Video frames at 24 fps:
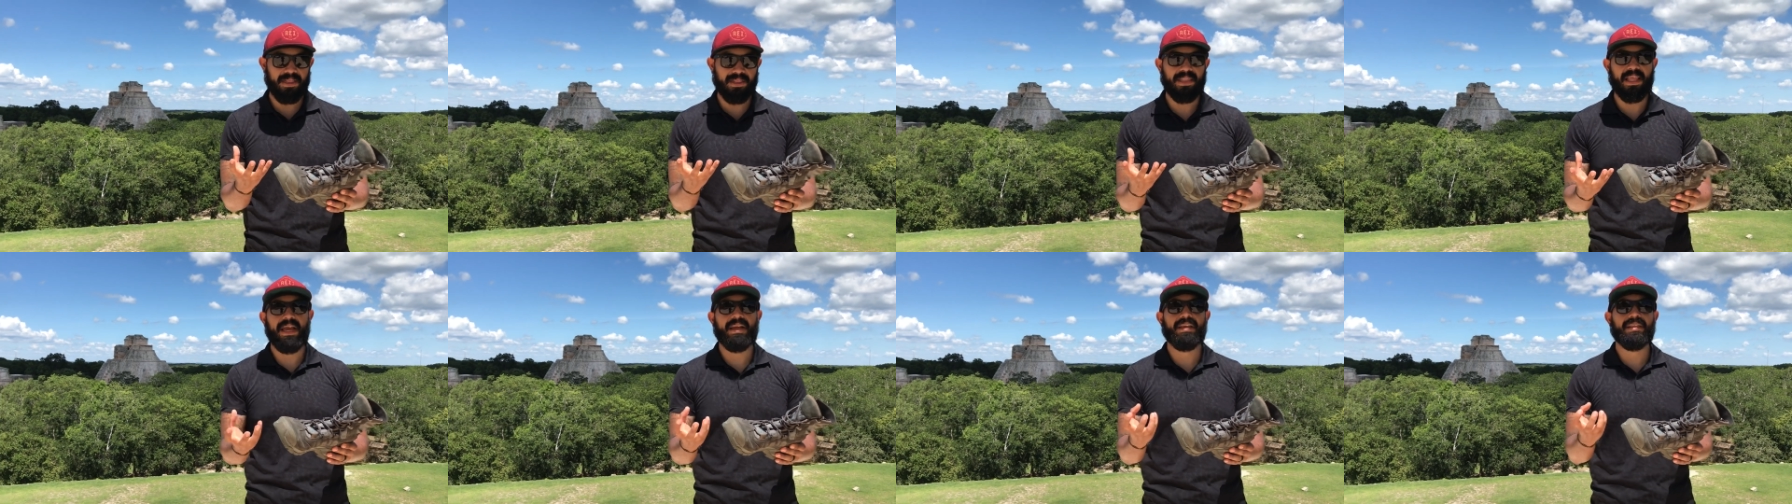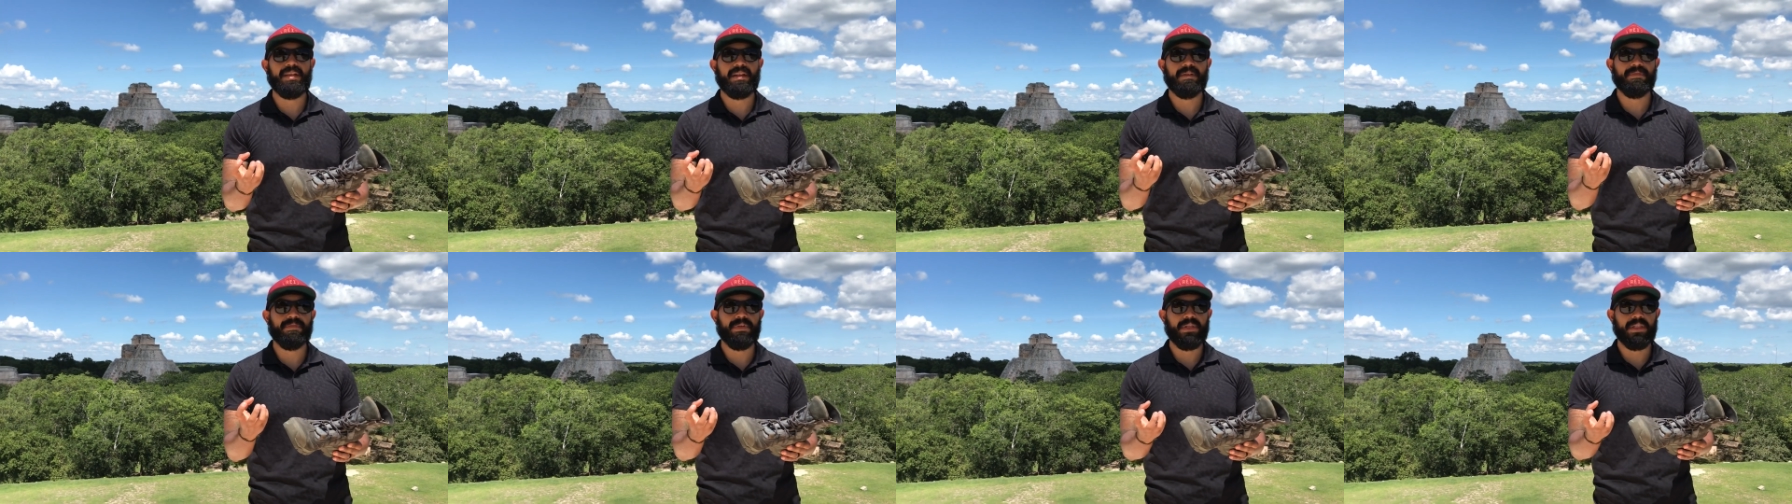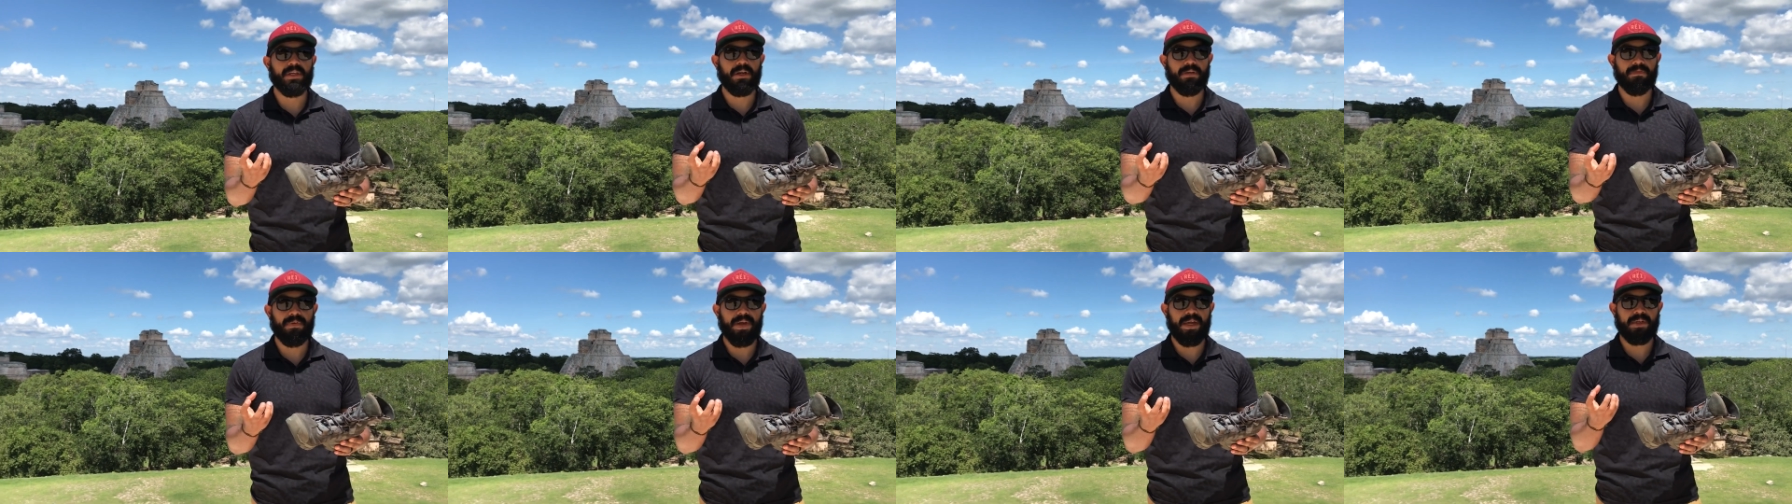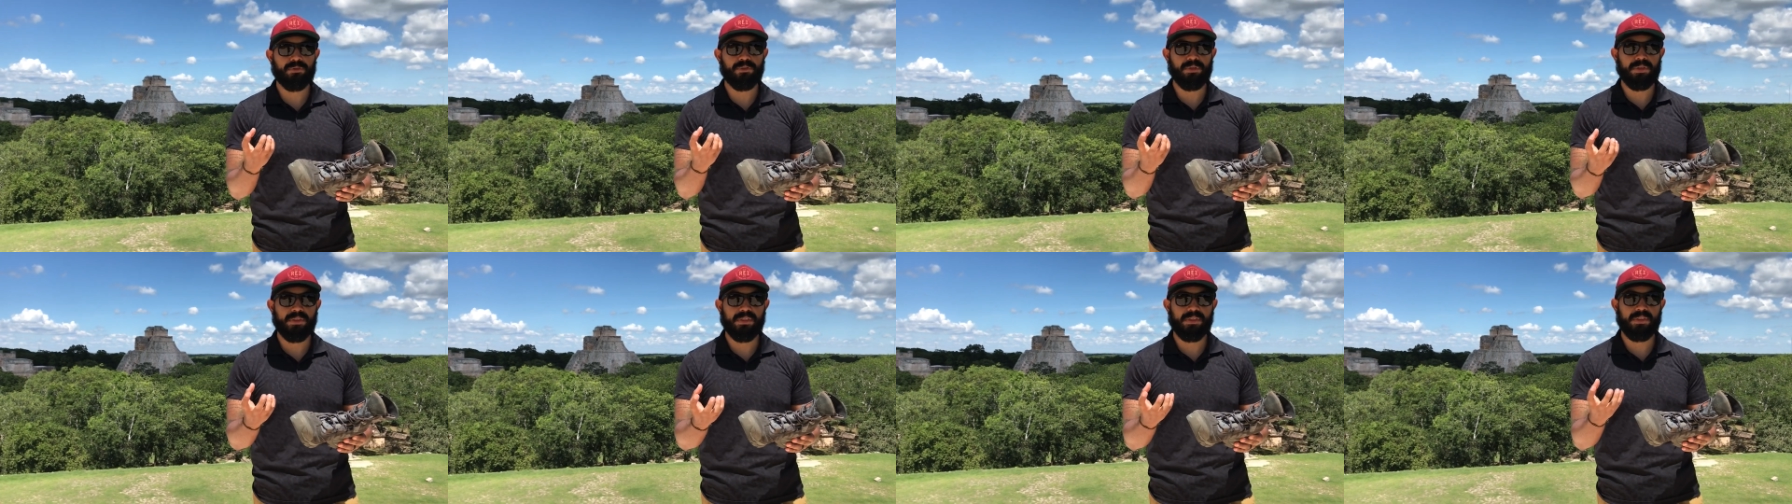lack that feeling of
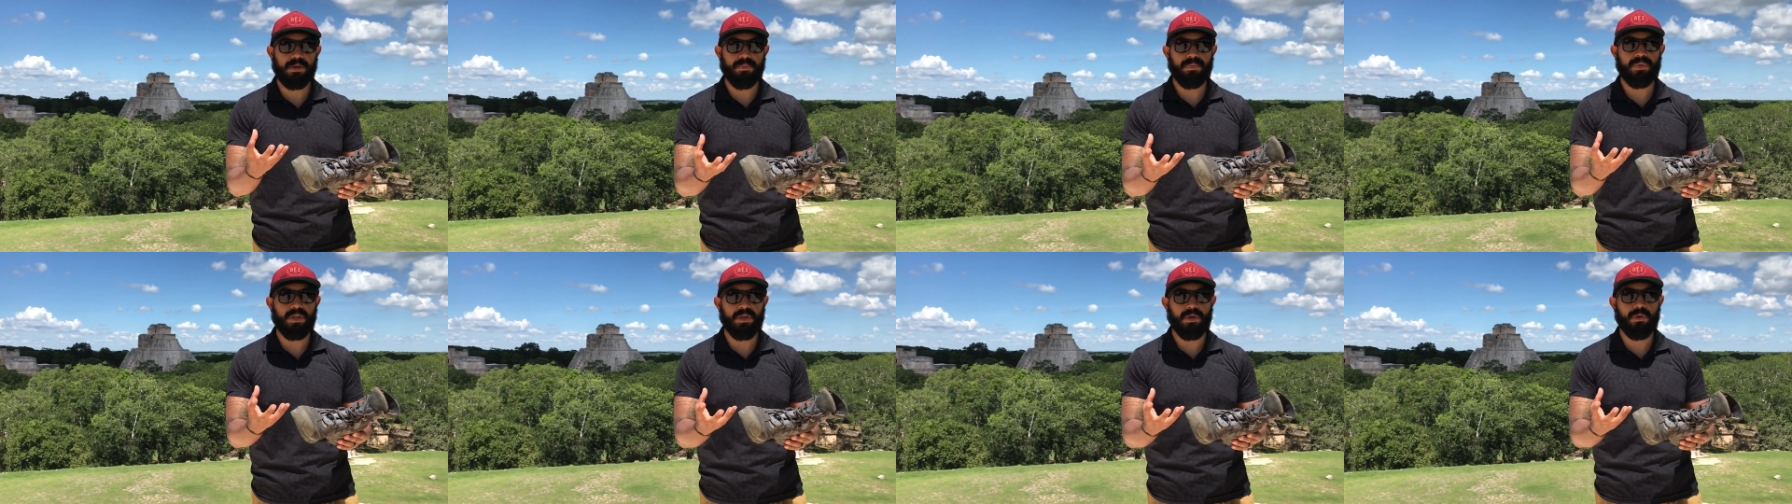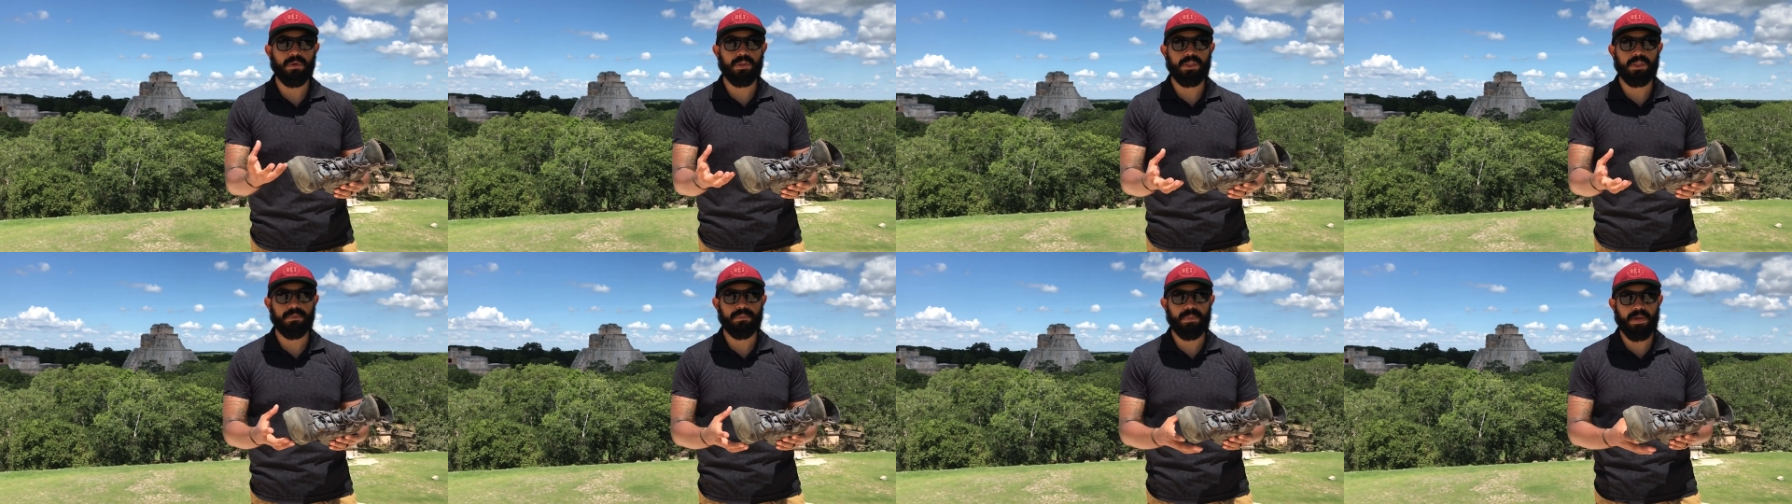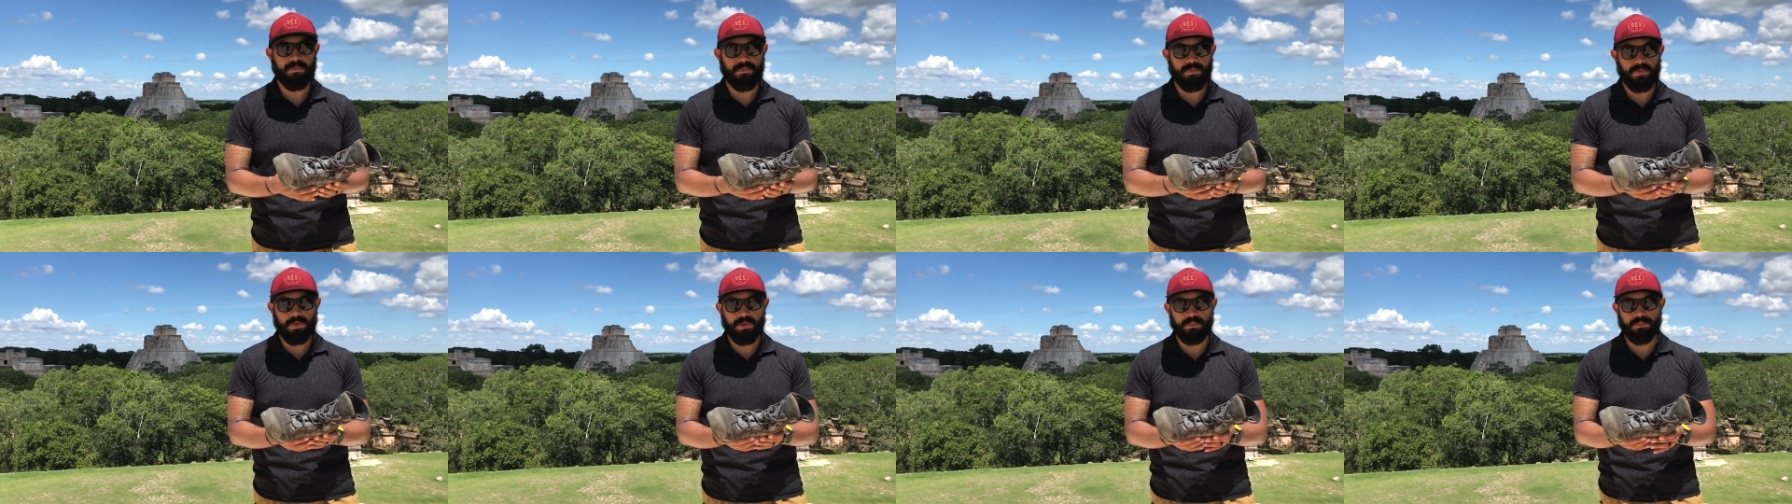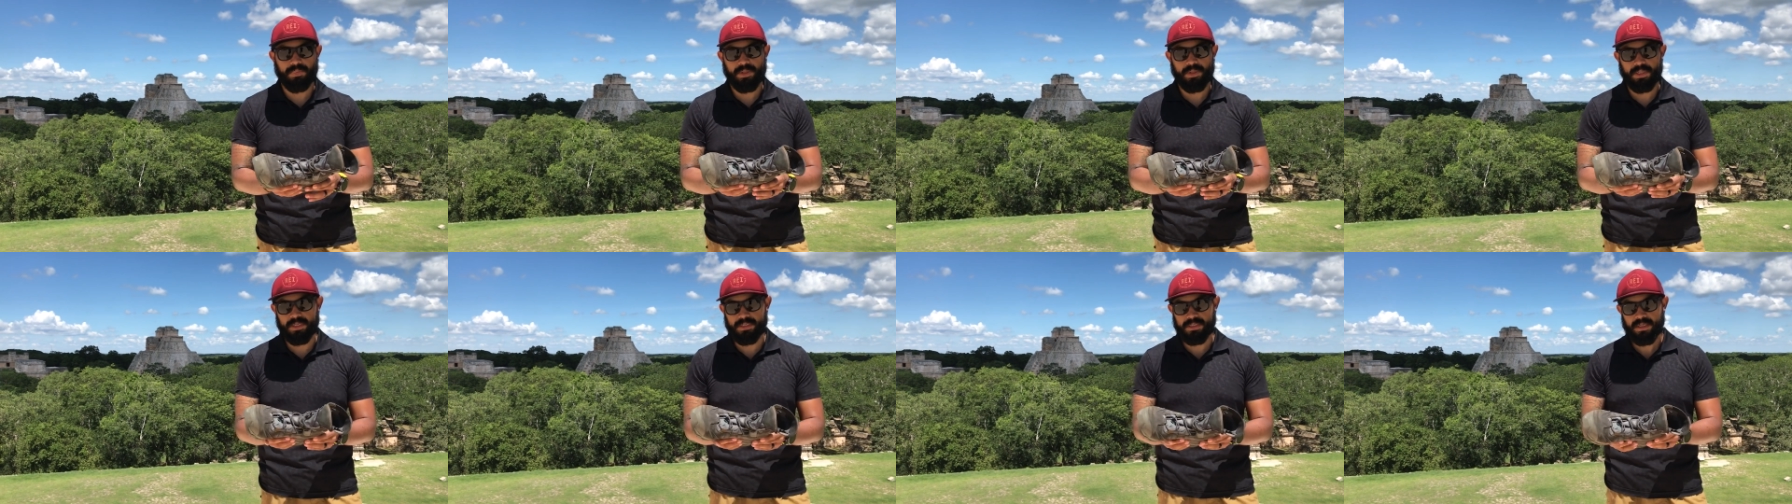actually something holding my foot in
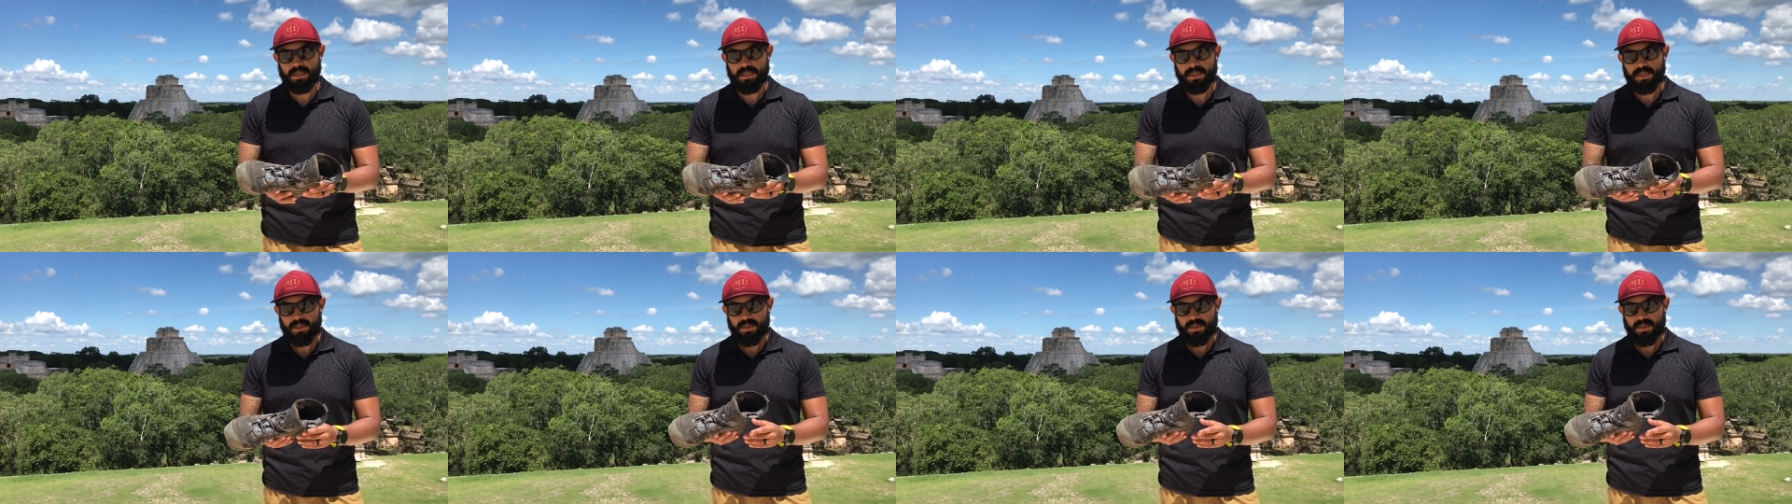place,